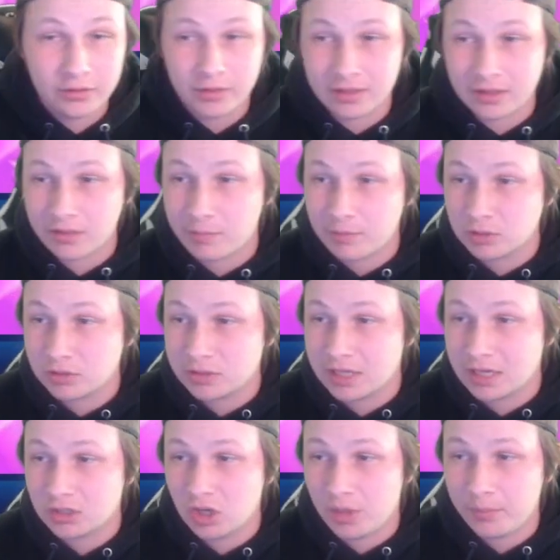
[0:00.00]
Gets a special
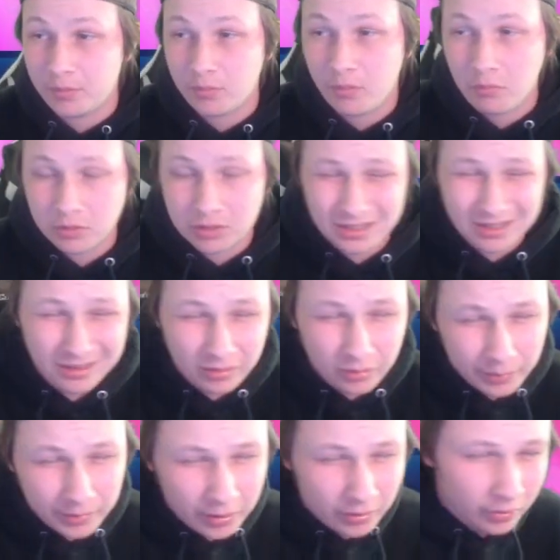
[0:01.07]
attack drop as well, which is a little
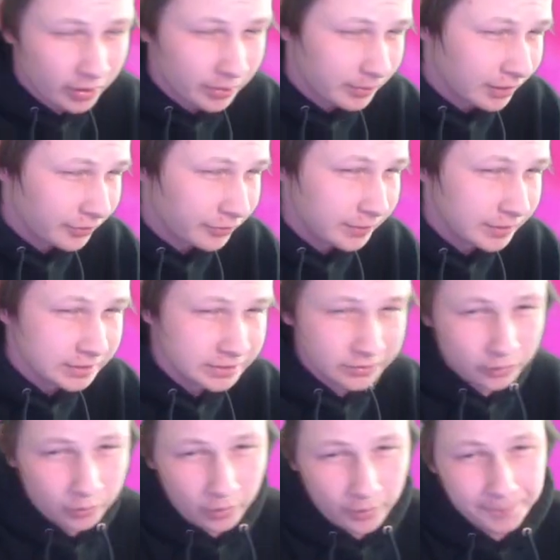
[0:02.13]
bit annoying, but not the biggest deal in
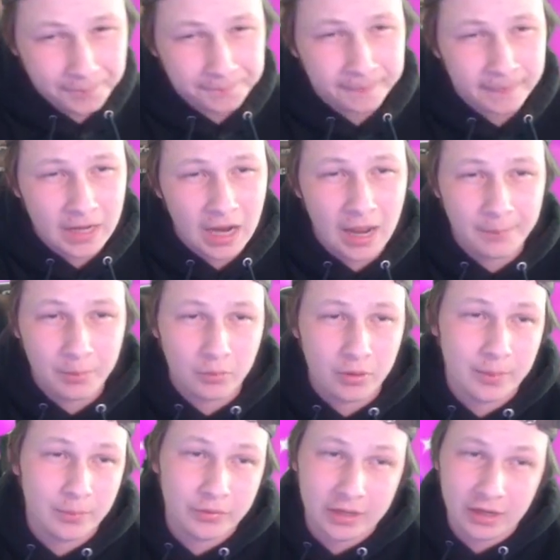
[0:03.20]
the world. Uh, but we're
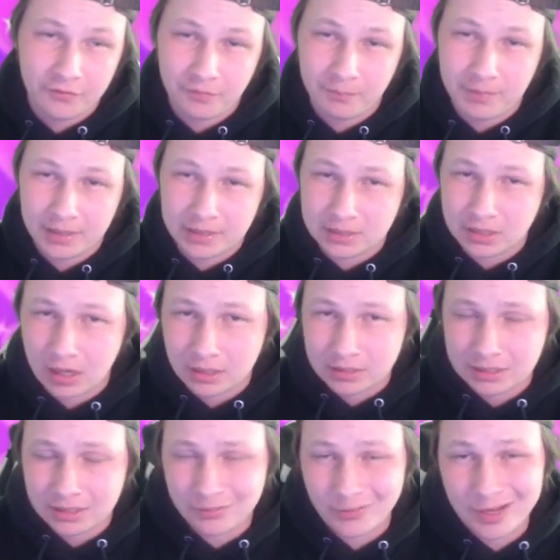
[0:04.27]
able to get off a big
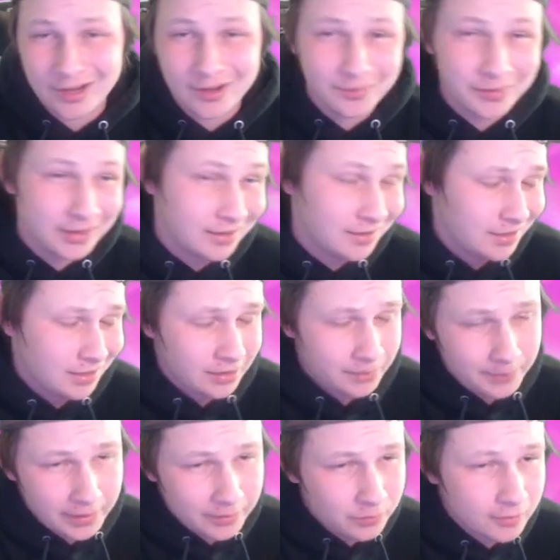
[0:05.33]
Toxic. And right here, I'm thinking, ah,
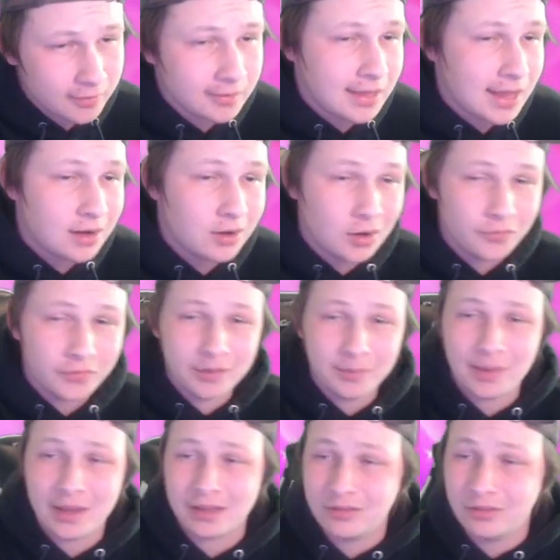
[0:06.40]
might as well slack off, get
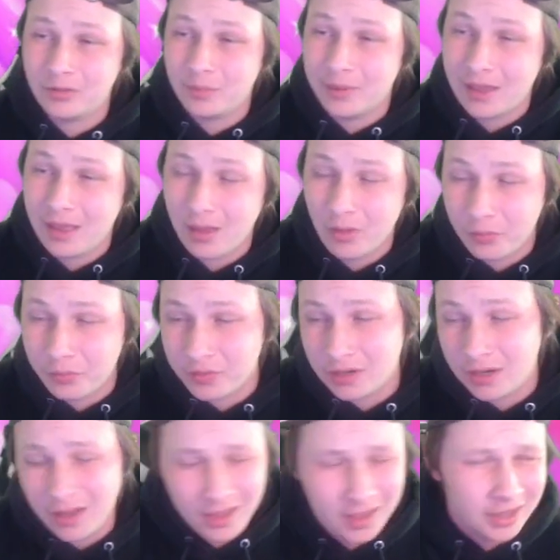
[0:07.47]
back a little bit of health, and,
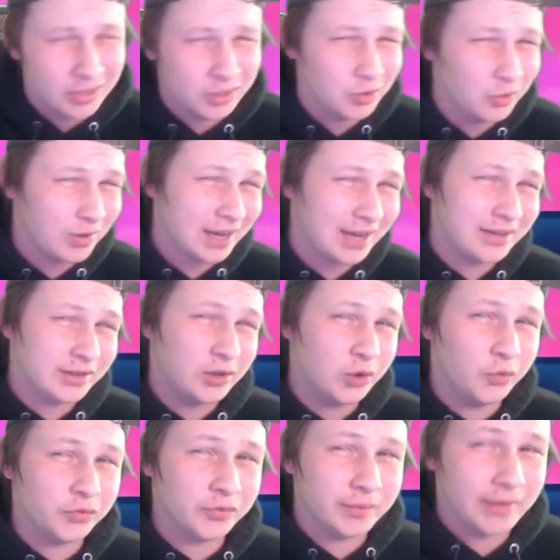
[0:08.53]
you know, kind of go
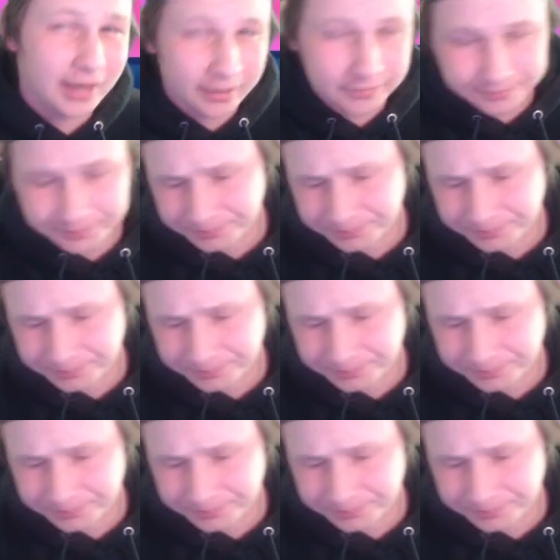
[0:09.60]
from there.